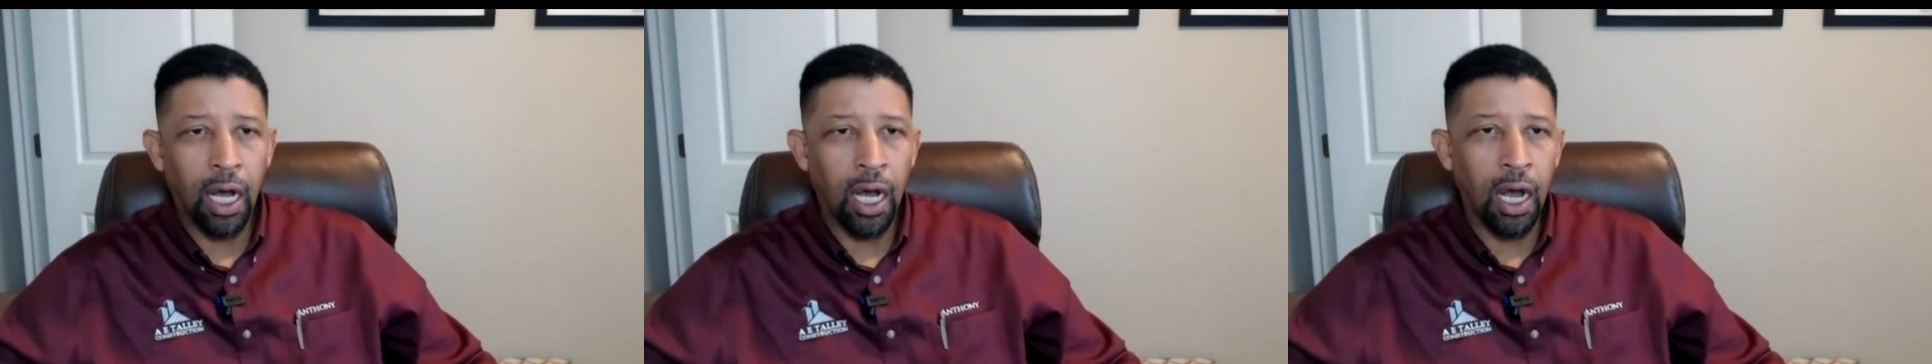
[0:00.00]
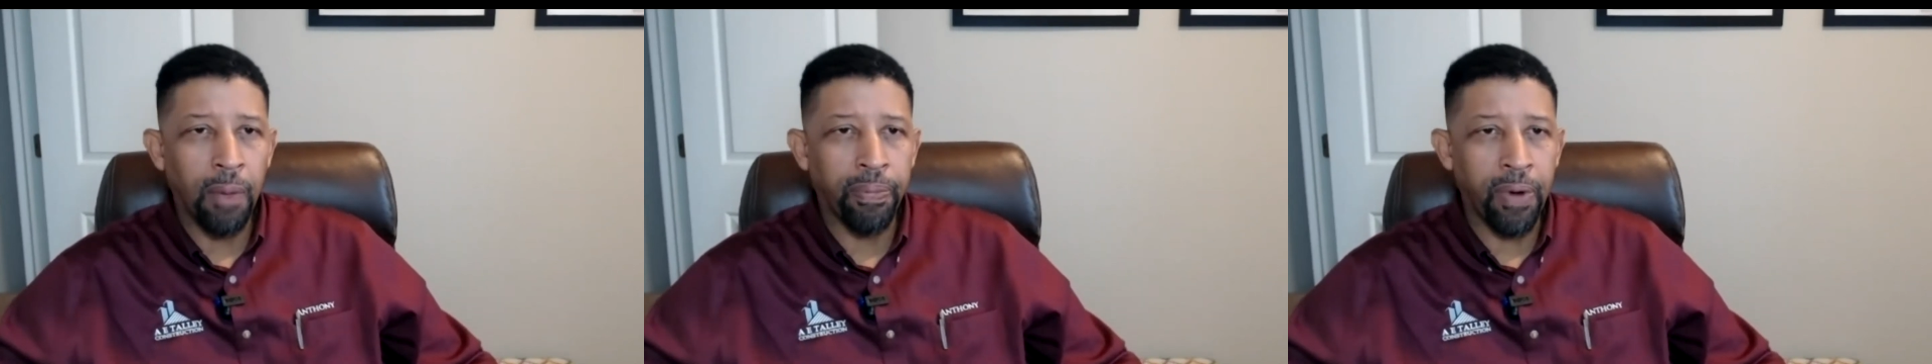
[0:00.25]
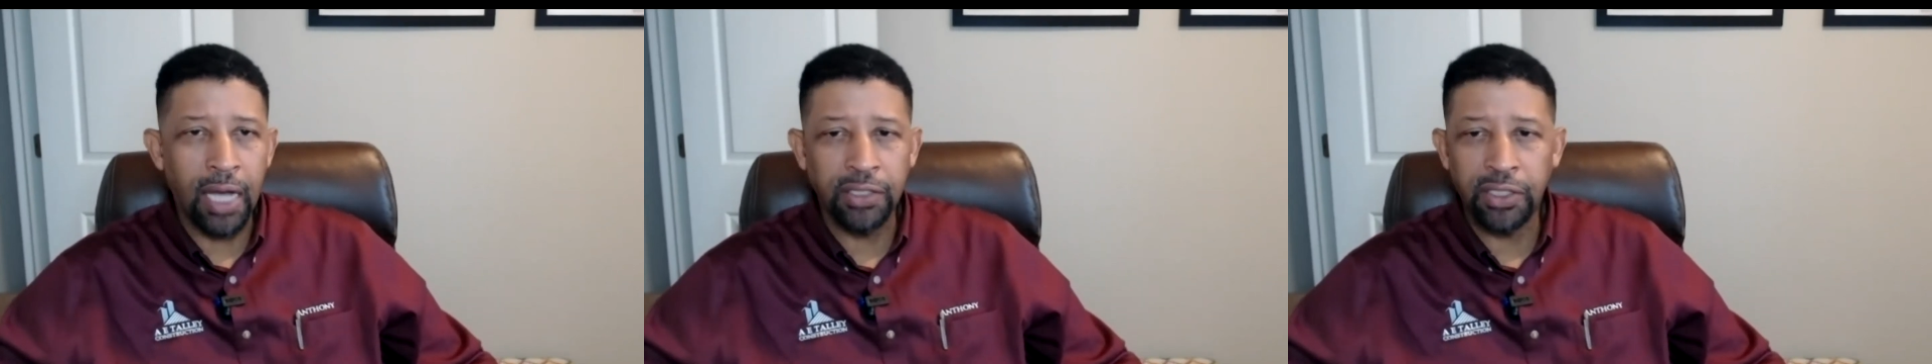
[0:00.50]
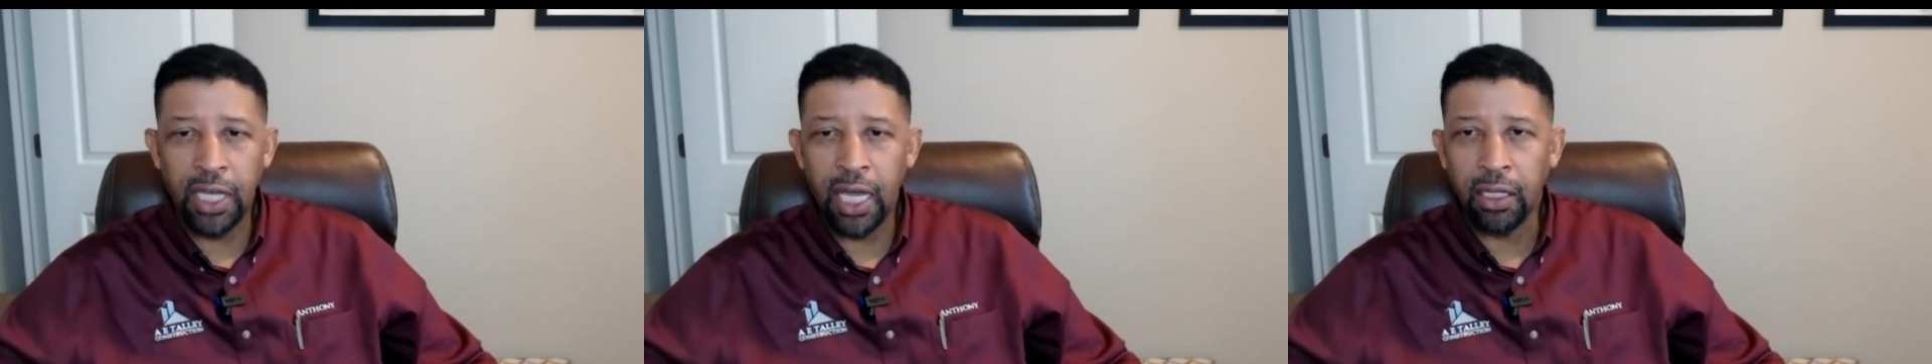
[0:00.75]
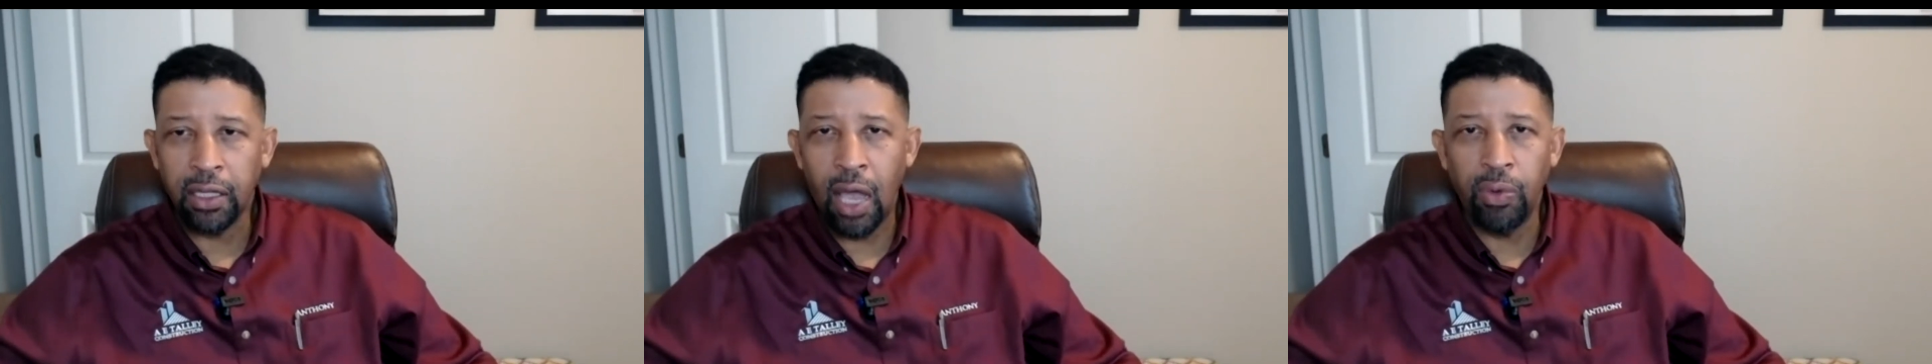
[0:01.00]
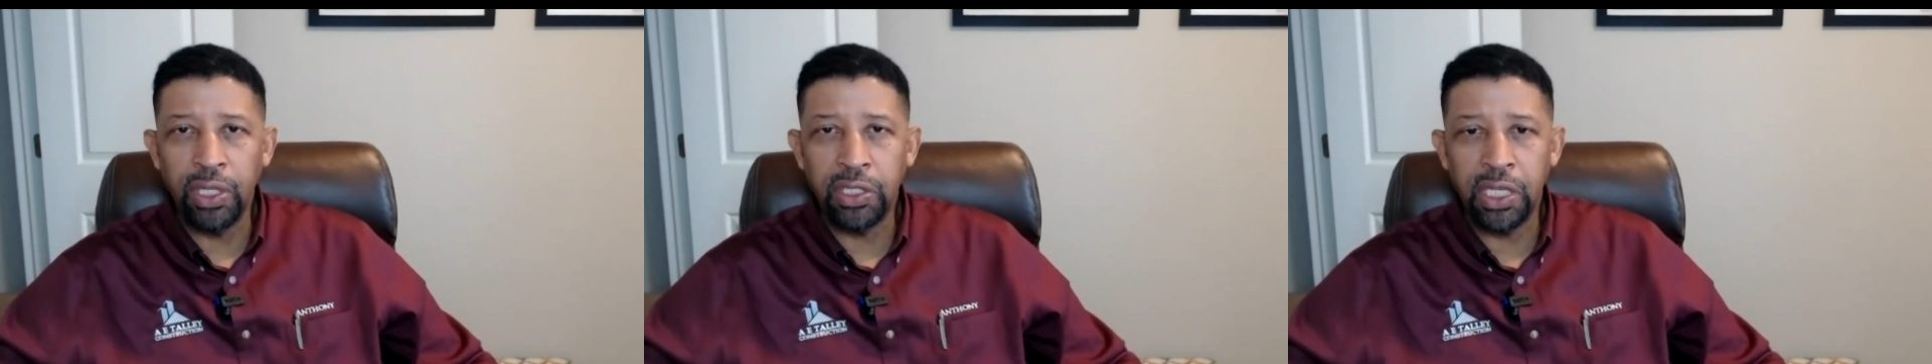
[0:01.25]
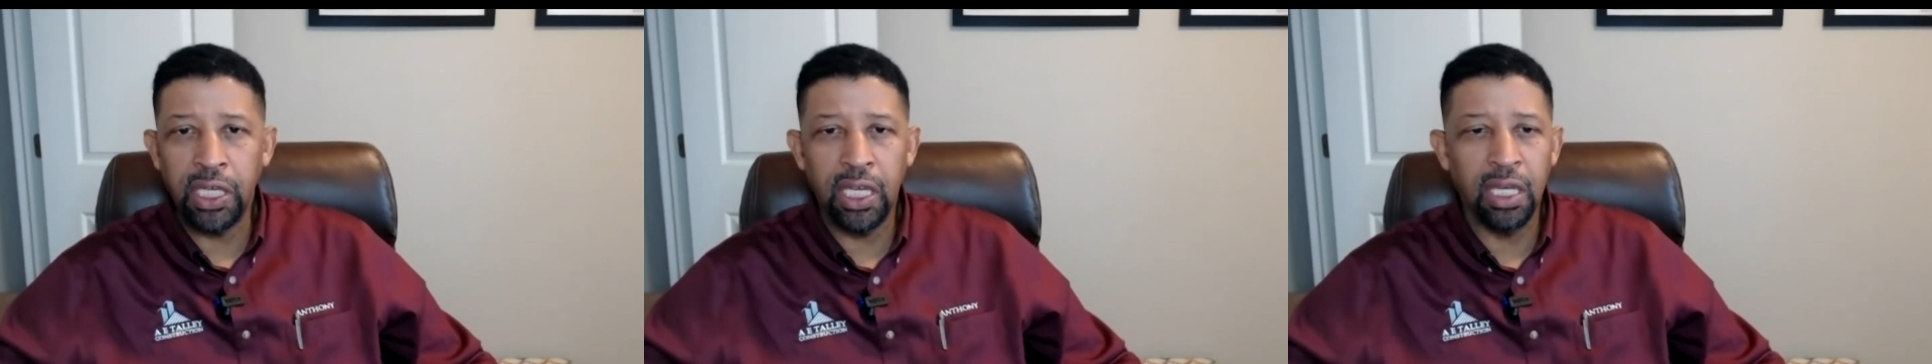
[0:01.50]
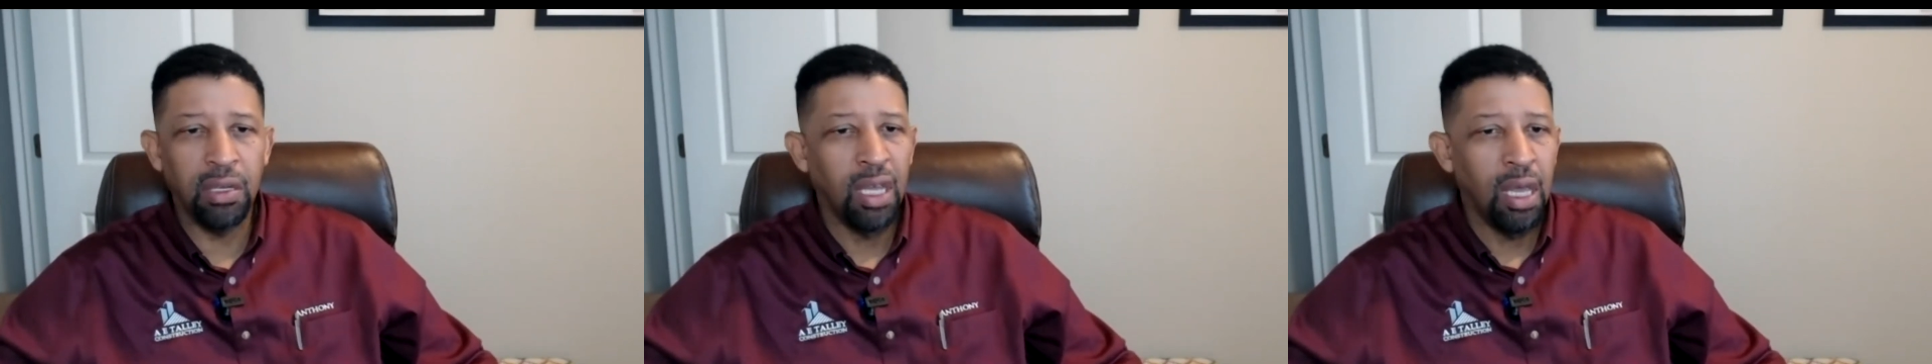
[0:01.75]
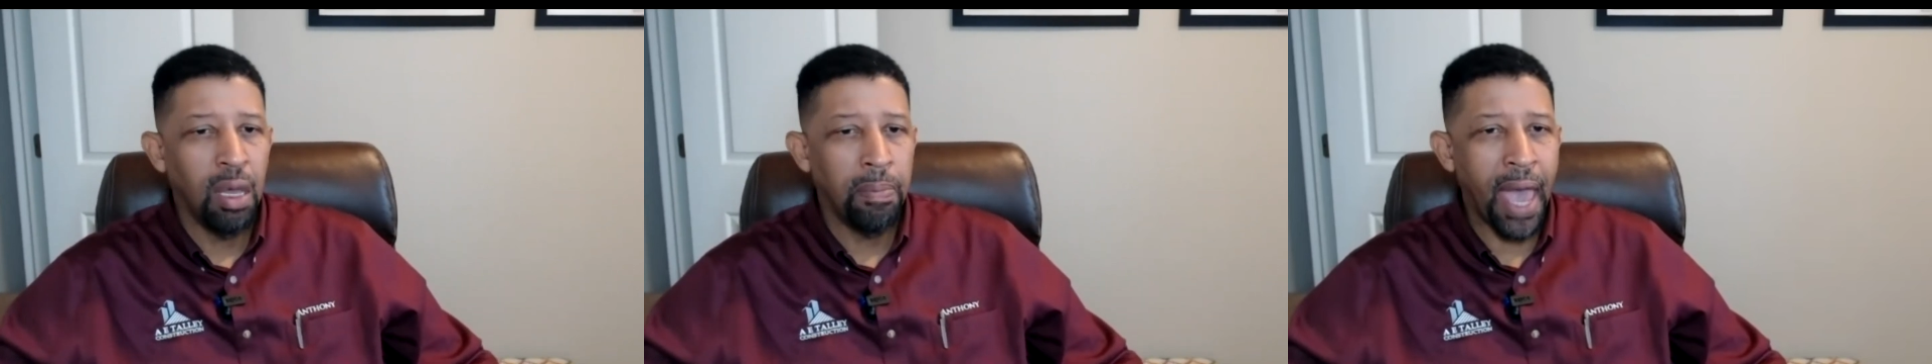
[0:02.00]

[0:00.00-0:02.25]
uh, a project that we did